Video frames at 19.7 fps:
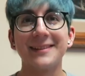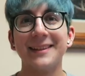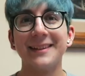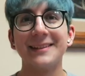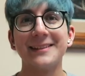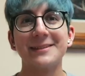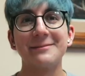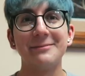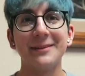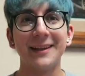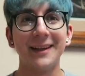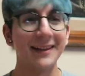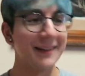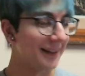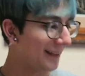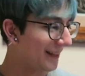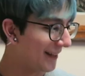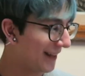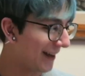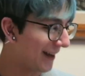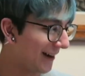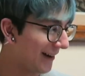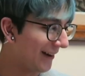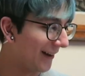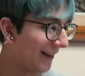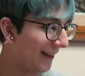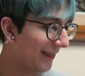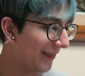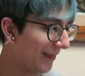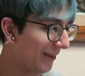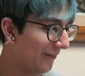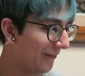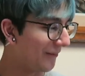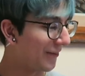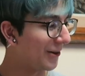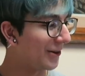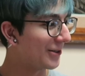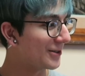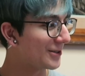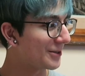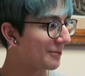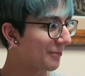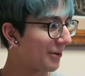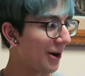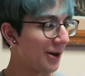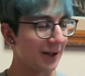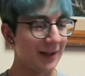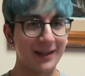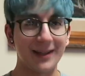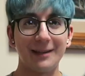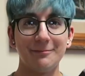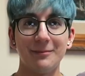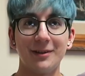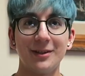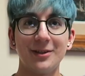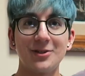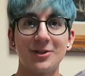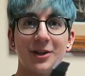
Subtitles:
Let's begin. The first product that I'm going to